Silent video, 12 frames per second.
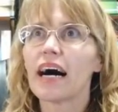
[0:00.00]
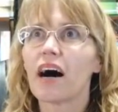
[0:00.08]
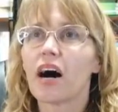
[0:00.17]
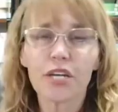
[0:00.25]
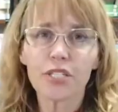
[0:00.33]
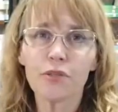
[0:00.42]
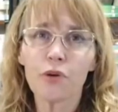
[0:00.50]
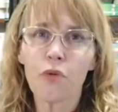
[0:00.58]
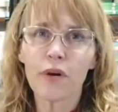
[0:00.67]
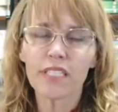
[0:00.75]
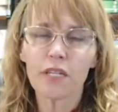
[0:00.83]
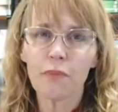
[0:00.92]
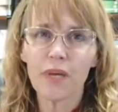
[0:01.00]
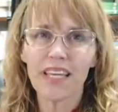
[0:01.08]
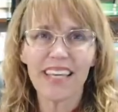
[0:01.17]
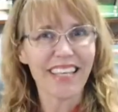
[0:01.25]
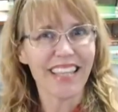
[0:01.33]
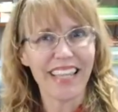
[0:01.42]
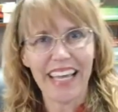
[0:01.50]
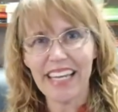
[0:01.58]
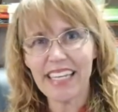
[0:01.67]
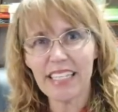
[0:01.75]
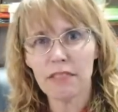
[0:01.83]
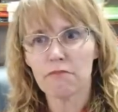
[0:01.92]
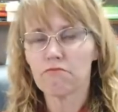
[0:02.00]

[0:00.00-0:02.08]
Are you going to be elated?